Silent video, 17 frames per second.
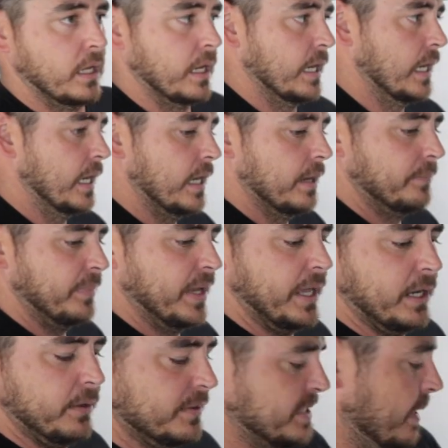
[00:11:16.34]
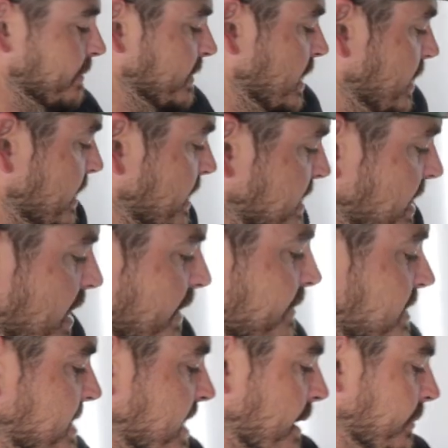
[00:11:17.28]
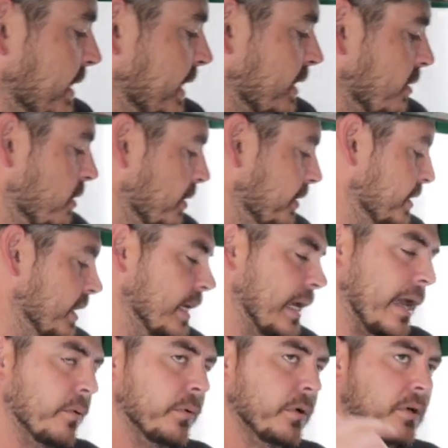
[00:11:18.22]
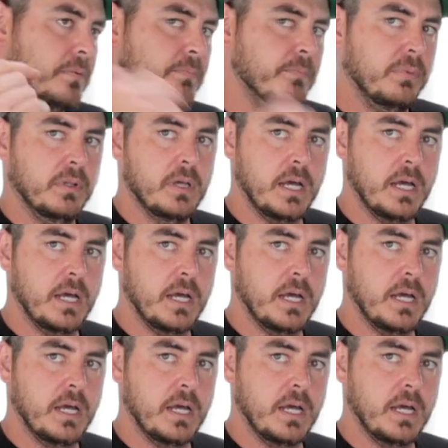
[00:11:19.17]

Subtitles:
But anyways, I'm gonna, instead of assembling the whole thing, I will